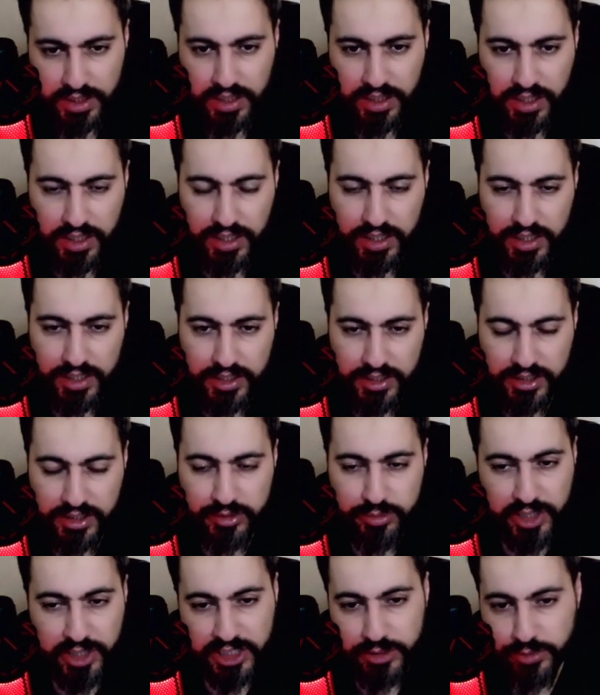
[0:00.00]

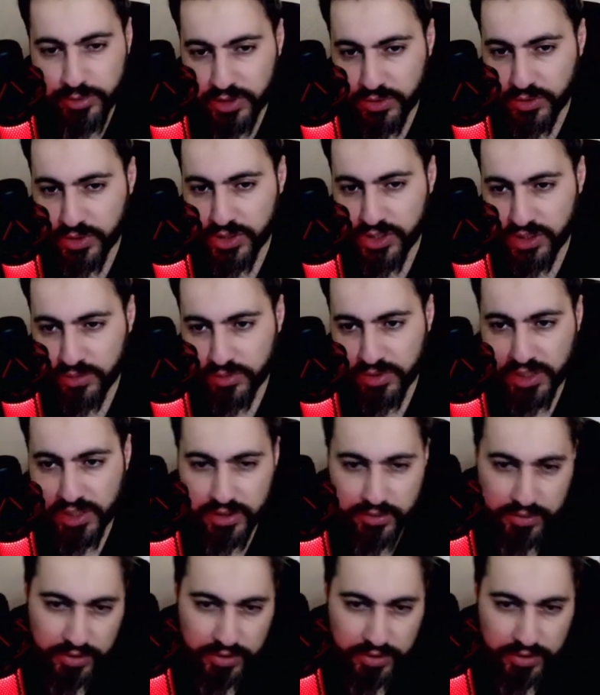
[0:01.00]
It might be questionable, like,